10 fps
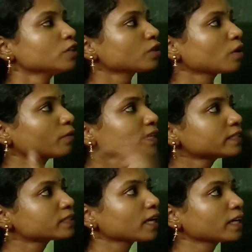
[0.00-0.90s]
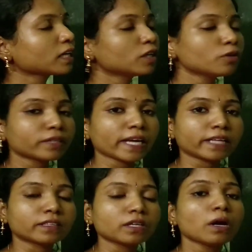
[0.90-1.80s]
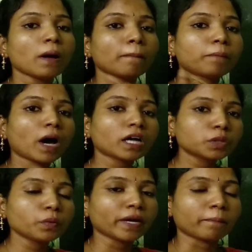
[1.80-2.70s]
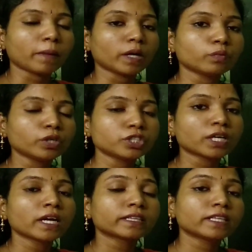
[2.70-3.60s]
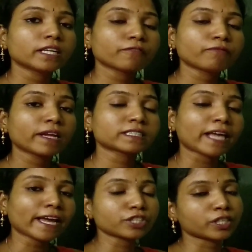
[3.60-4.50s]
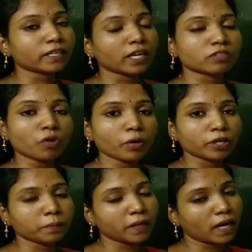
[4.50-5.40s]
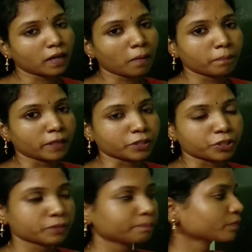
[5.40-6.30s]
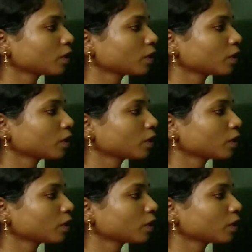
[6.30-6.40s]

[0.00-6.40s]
So now let's take a look at the pathway by which the reflex action is going to be accomplished.